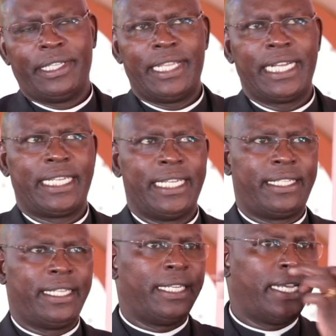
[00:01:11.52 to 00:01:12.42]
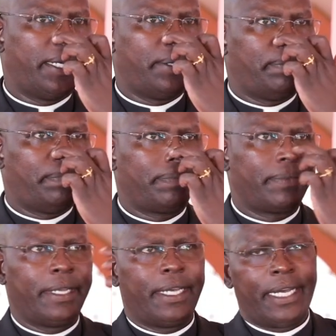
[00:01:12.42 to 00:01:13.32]
that is in um,
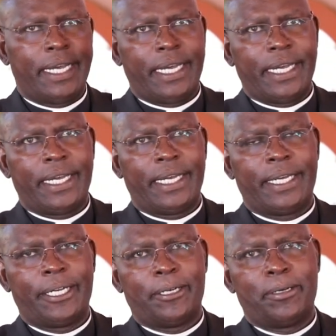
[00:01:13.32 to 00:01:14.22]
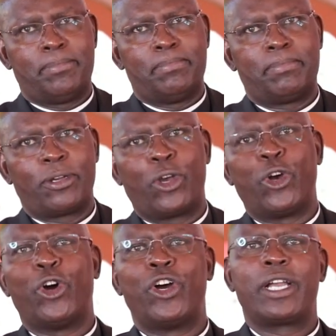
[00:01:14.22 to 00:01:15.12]
uh,
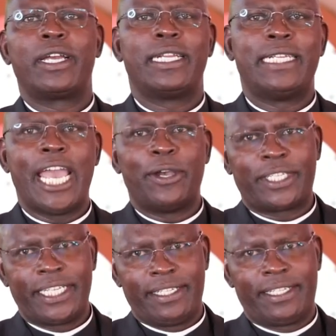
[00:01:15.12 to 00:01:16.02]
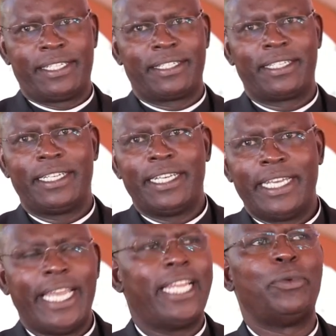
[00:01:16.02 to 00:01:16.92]
Ngong Diocese.
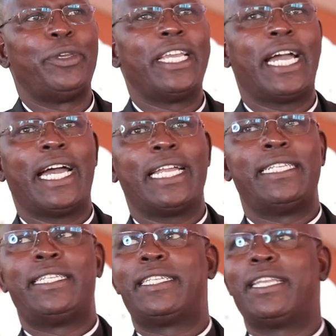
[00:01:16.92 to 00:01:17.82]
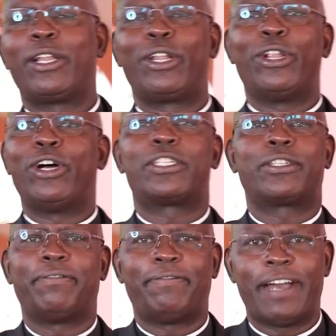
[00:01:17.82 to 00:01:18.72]
And we had
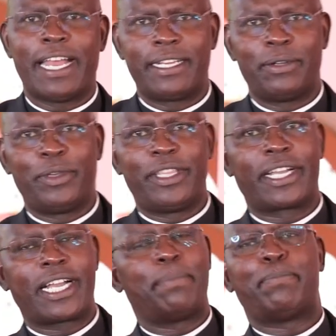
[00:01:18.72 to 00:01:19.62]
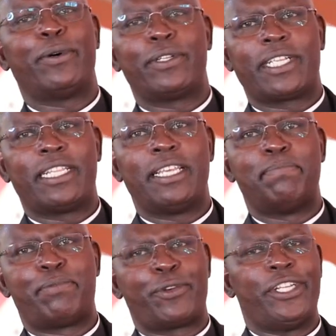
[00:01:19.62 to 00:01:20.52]
lots of fun with the couples and
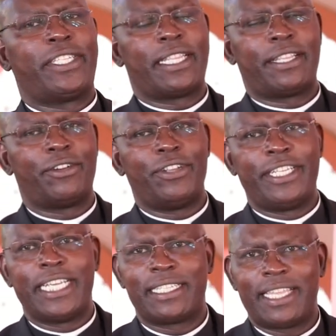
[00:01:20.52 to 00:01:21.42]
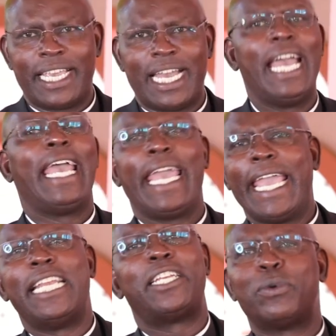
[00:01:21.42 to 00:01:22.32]
the priests and the religious there,
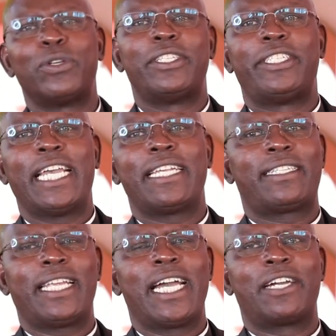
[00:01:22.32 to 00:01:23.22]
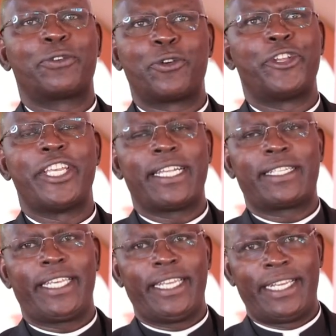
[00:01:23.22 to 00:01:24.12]
and it was just a
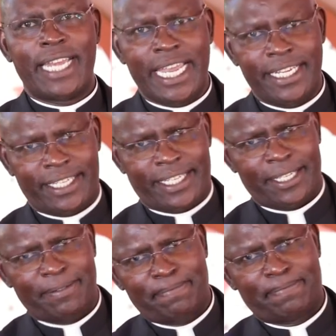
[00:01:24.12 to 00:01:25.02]
glorious night.